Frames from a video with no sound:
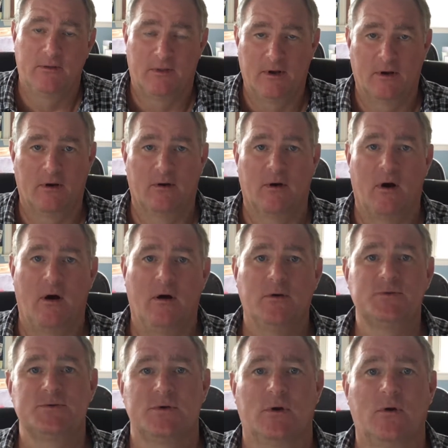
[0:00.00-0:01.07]
they're
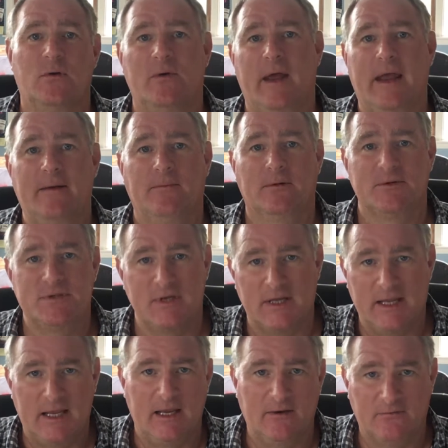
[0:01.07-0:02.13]
also able to
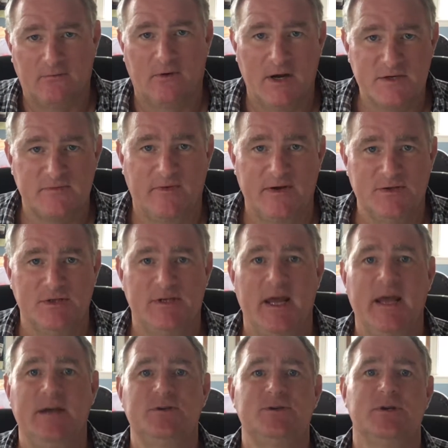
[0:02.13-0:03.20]
eat fresh
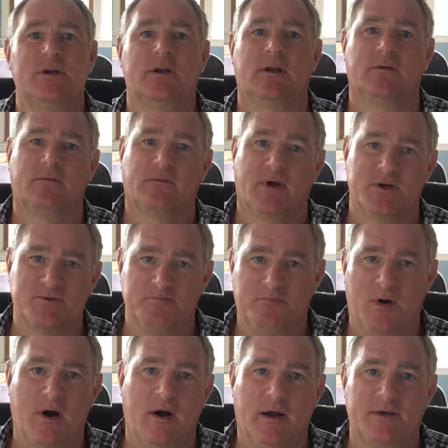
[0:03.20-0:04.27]
vegetation and fresh
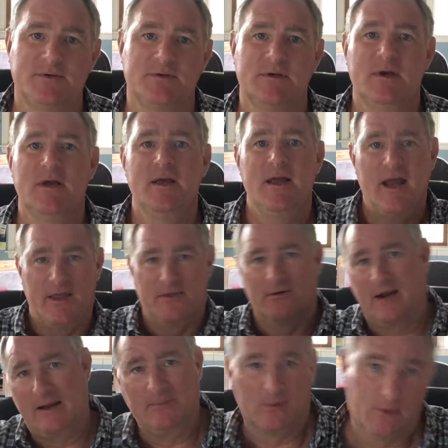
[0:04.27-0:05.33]
bugs, and
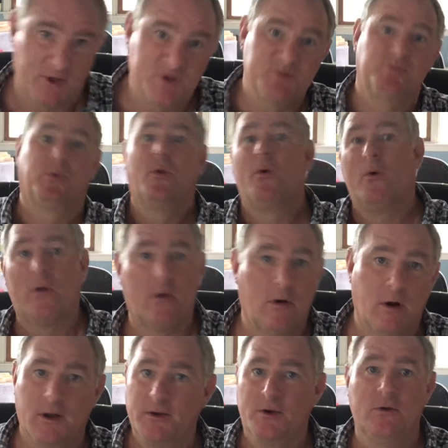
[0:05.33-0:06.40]
they're able to
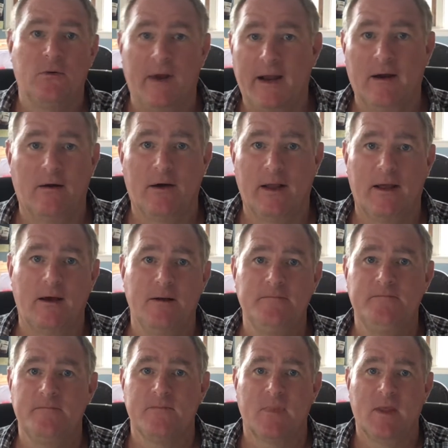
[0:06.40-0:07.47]
explore a new area.